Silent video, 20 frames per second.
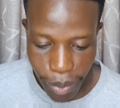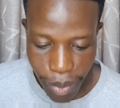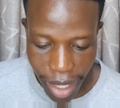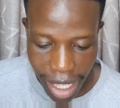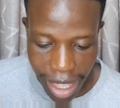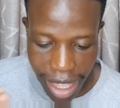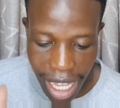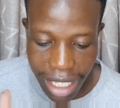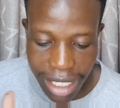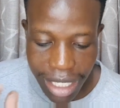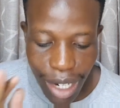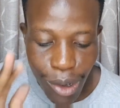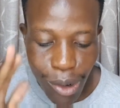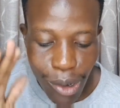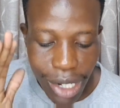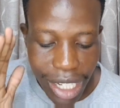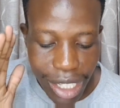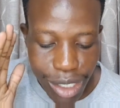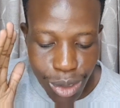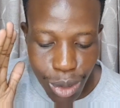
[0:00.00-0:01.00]
That's
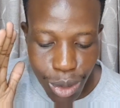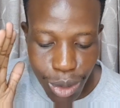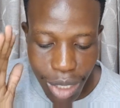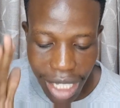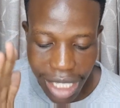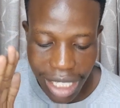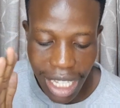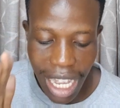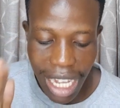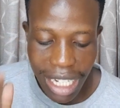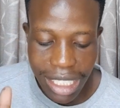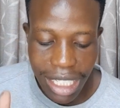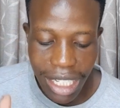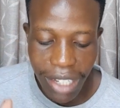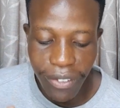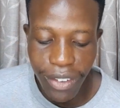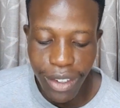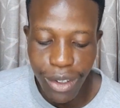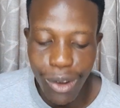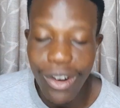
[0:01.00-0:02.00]
according to the
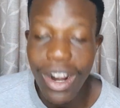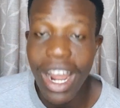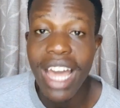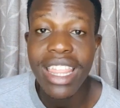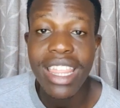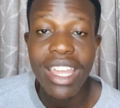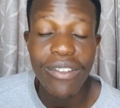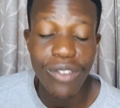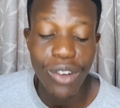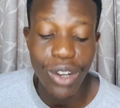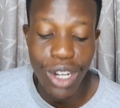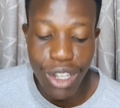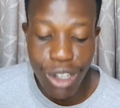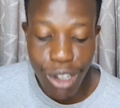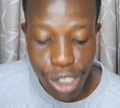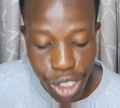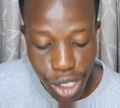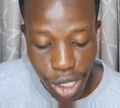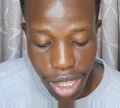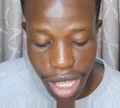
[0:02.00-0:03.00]
scientific or other
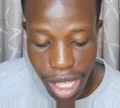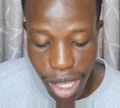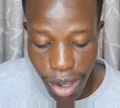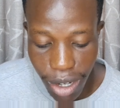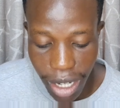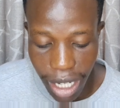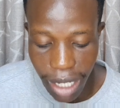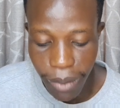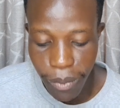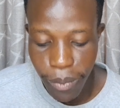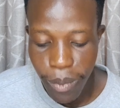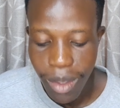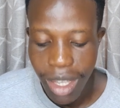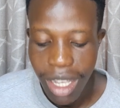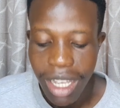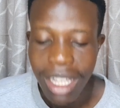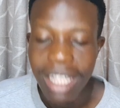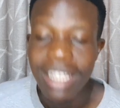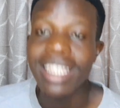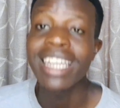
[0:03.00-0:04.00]
evolution theory.
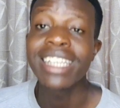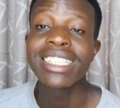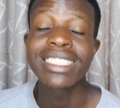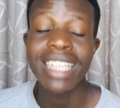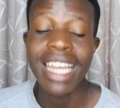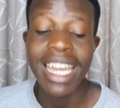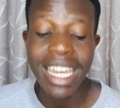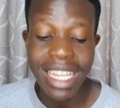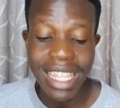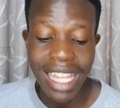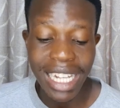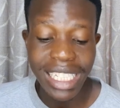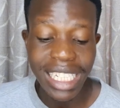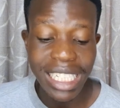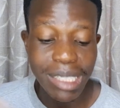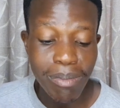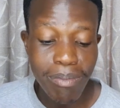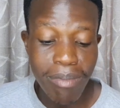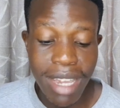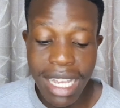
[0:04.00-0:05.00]
They say that
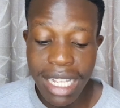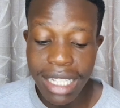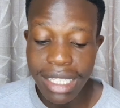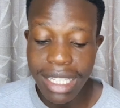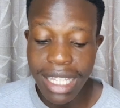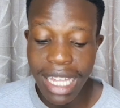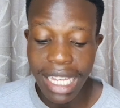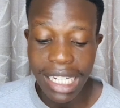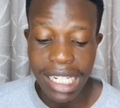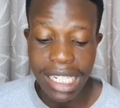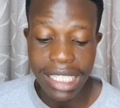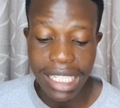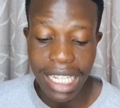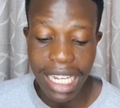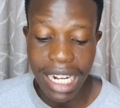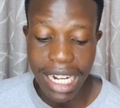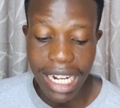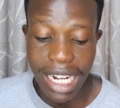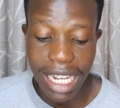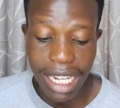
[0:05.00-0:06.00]
it meets the
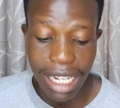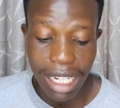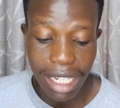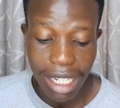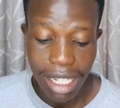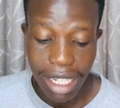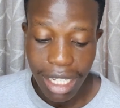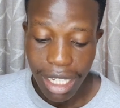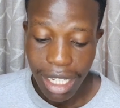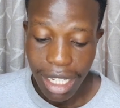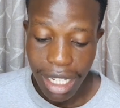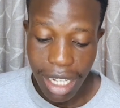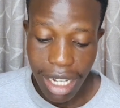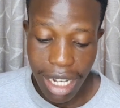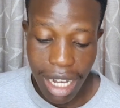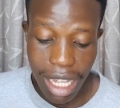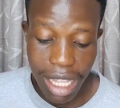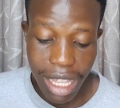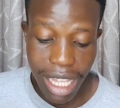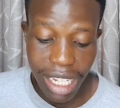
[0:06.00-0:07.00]
criteria
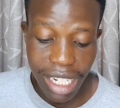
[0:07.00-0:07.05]
that